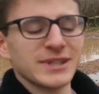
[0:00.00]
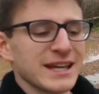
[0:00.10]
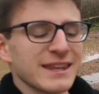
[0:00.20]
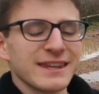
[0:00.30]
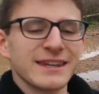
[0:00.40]

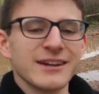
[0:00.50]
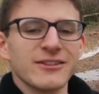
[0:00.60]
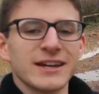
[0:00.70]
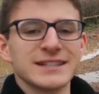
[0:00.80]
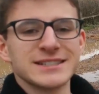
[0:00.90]
yeah, there you go,
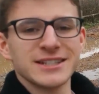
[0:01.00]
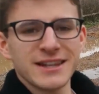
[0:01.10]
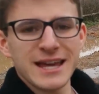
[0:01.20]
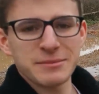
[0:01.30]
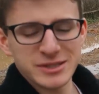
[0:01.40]
that is
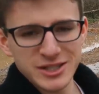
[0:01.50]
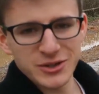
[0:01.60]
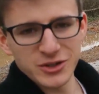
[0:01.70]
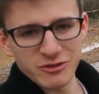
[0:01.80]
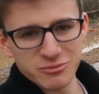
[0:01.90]
another
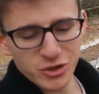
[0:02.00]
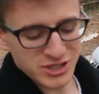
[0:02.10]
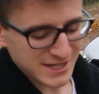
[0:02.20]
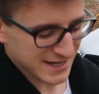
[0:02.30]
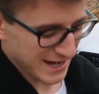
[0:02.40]
episode of
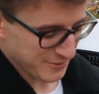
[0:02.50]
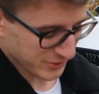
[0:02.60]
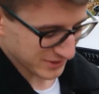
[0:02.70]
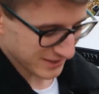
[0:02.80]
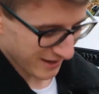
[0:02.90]
Project
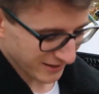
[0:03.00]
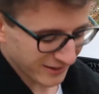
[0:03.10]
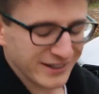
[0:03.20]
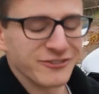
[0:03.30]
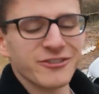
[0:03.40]
A1 done.
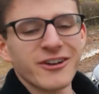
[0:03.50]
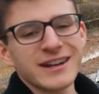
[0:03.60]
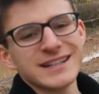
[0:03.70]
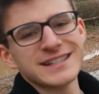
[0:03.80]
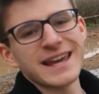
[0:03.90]
I can
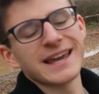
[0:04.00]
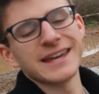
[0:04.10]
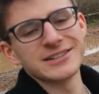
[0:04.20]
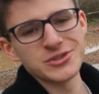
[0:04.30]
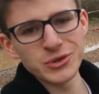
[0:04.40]
finally take
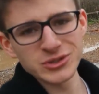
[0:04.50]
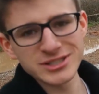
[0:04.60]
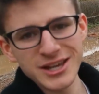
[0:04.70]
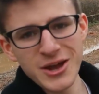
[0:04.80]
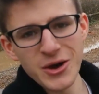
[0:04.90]

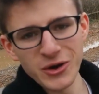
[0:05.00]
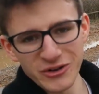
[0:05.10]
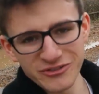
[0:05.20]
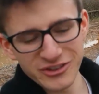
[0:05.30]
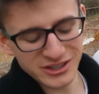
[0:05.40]
exhaust
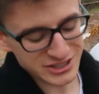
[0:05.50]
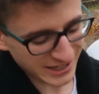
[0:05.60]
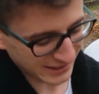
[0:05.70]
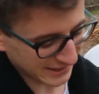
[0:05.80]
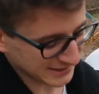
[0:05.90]
off the
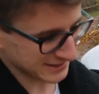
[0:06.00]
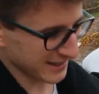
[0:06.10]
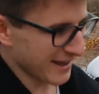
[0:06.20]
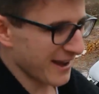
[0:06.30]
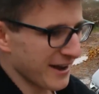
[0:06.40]
checklist.
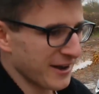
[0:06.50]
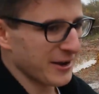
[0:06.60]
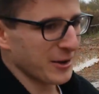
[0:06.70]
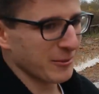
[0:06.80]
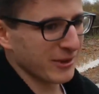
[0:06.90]

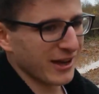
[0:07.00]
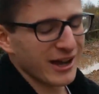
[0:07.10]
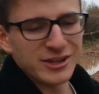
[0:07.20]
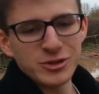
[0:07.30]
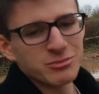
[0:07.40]

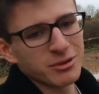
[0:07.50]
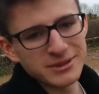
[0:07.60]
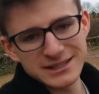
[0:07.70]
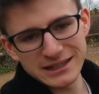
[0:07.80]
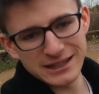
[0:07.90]
You can
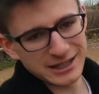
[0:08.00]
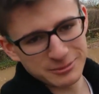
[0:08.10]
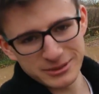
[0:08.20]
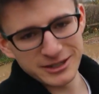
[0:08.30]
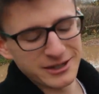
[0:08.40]
probably tell how
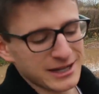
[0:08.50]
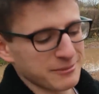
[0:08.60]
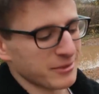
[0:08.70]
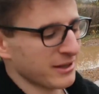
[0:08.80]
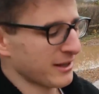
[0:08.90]
happy I
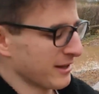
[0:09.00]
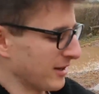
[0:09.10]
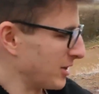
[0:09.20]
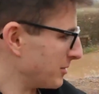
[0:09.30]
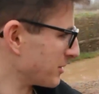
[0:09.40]
am,
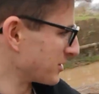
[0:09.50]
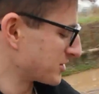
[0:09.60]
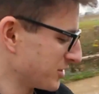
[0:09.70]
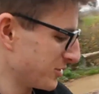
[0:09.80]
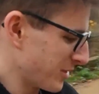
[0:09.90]
but I'll
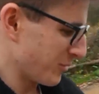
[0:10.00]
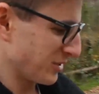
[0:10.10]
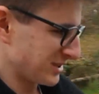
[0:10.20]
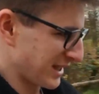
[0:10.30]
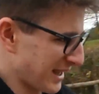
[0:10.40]
show you it
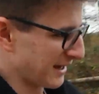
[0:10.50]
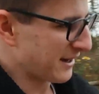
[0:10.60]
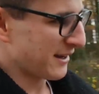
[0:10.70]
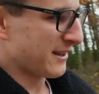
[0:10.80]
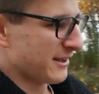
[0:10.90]
once again,
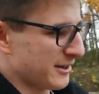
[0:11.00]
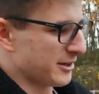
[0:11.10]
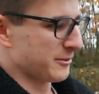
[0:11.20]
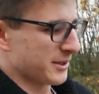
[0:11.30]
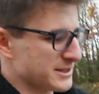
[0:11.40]

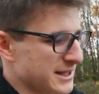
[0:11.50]
because